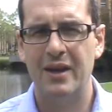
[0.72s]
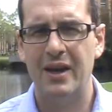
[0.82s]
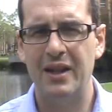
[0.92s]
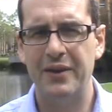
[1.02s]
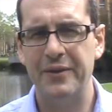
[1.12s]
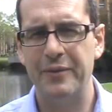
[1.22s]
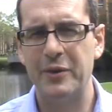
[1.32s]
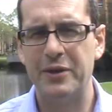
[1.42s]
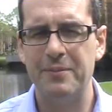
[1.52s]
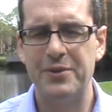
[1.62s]
Hello and
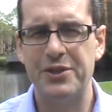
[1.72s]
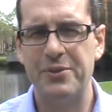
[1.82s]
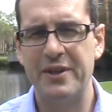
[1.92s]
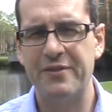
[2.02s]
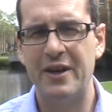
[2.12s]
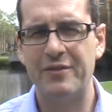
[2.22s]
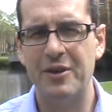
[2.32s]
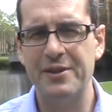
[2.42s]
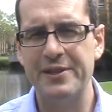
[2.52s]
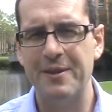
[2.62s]
welcome to 25
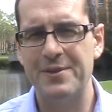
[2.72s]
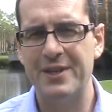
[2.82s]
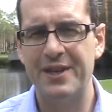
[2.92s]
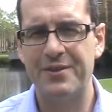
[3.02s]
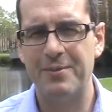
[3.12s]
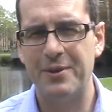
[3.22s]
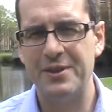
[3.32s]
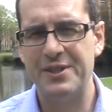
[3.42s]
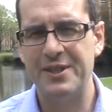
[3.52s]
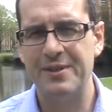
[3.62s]
Concepts in
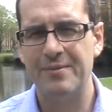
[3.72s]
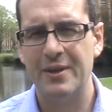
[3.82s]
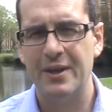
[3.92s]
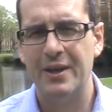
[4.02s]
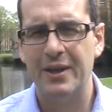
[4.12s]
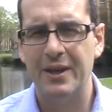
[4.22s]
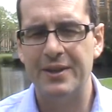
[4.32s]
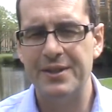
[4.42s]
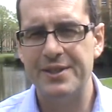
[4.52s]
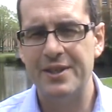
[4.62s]
Anthropology. In
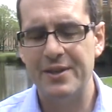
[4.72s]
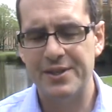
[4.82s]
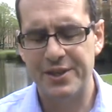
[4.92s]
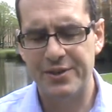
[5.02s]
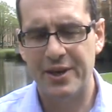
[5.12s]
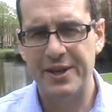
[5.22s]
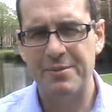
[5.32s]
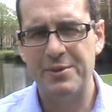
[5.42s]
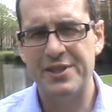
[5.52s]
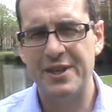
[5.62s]
this series I try to
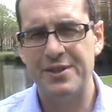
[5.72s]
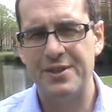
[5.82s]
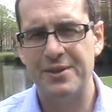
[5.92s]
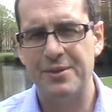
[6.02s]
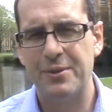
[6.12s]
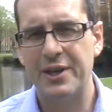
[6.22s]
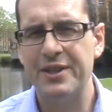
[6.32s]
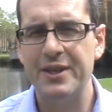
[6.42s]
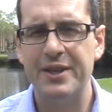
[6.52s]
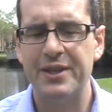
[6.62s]
present to you what I
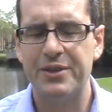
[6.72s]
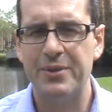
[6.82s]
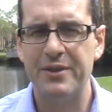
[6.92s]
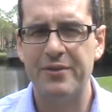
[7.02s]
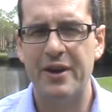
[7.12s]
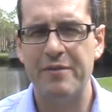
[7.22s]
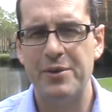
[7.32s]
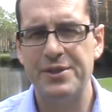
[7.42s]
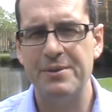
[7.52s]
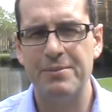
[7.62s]
think are the 25
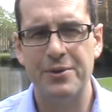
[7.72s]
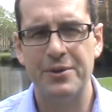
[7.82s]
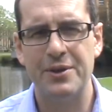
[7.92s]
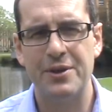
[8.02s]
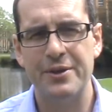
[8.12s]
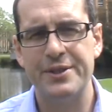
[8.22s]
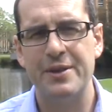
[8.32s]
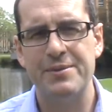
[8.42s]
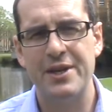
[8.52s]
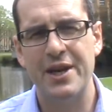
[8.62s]
most important
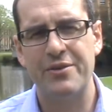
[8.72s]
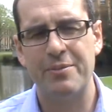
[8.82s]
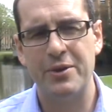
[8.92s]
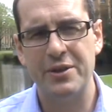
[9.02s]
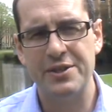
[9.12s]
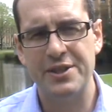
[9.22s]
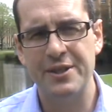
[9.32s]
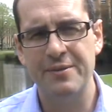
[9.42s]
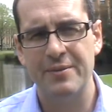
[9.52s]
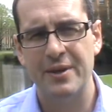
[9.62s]
concepts in
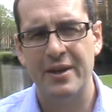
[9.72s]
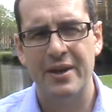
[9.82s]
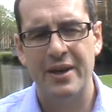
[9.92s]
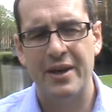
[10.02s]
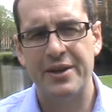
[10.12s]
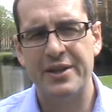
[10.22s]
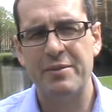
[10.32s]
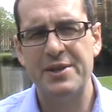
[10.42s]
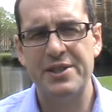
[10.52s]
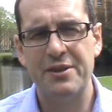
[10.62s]
anthropology and to give
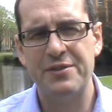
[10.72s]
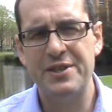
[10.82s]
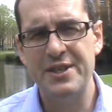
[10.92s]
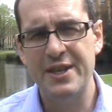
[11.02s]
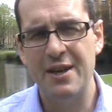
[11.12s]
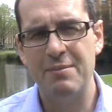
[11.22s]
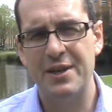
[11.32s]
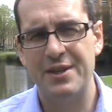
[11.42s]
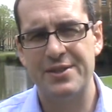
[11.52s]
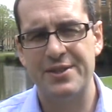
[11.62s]
myself 10
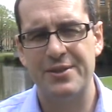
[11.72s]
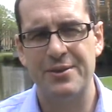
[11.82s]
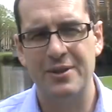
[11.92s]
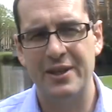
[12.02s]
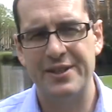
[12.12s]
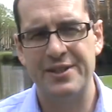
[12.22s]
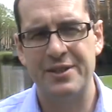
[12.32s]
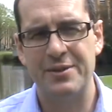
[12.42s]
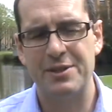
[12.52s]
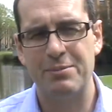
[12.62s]
minutes or less
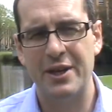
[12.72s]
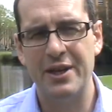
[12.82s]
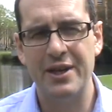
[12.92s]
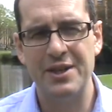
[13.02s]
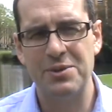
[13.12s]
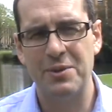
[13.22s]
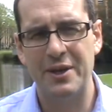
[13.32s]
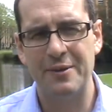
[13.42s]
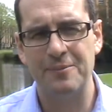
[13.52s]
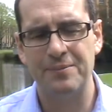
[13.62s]
to explain each
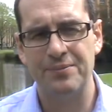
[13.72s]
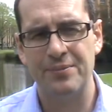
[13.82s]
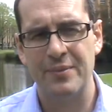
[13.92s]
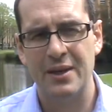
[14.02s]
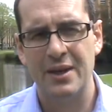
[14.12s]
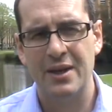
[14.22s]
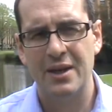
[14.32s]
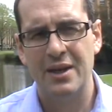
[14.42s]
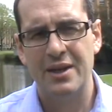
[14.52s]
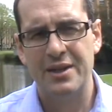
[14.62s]
one.
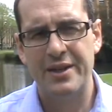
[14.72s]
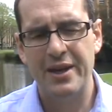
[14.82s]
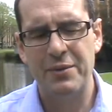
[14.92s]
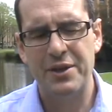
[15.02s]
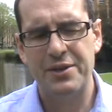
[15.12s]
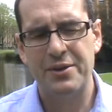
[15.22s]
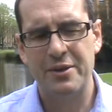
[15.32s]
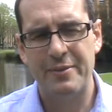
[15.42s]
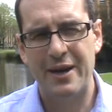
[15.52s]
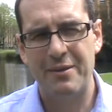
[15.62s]
Today I want to talk
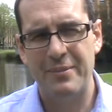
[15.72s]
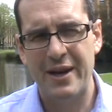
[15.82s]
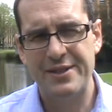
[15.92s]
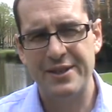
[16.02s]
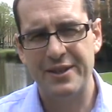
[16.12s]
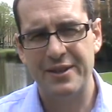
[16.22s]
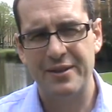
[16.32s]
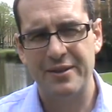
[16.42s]
about magic.